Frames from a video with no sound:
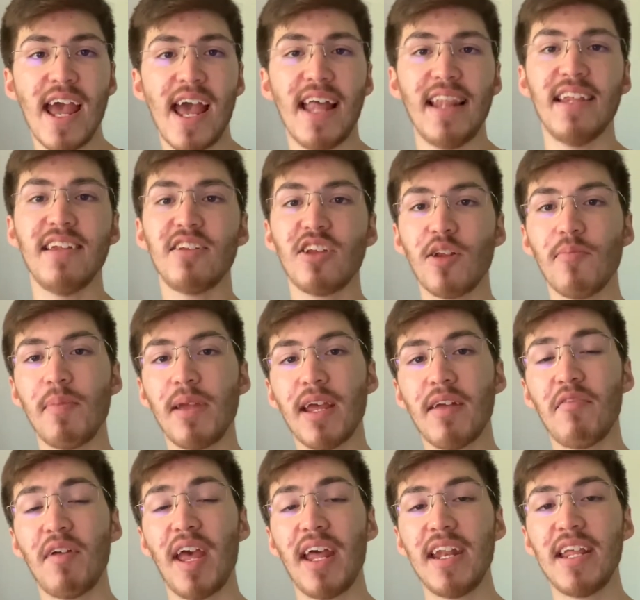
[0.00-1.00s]
And this could be
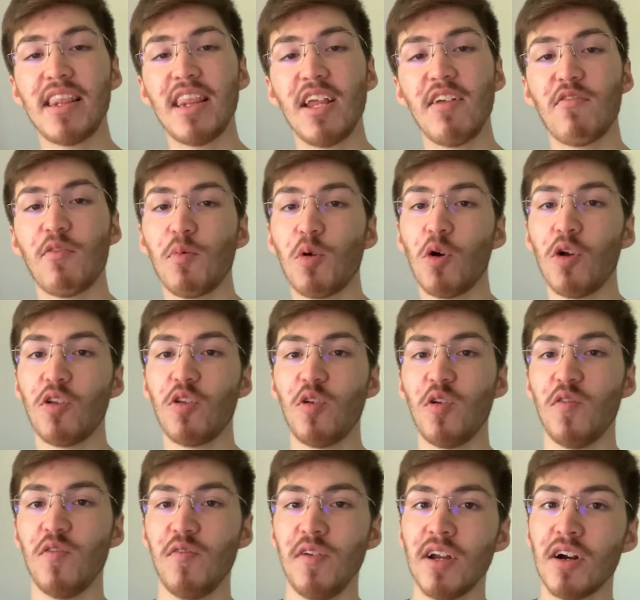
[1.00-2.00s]
anything from going
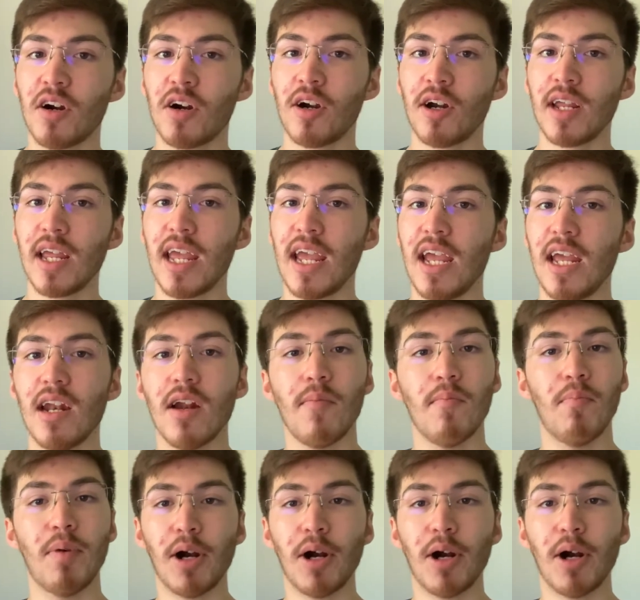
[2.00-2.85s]
to VR Arcade,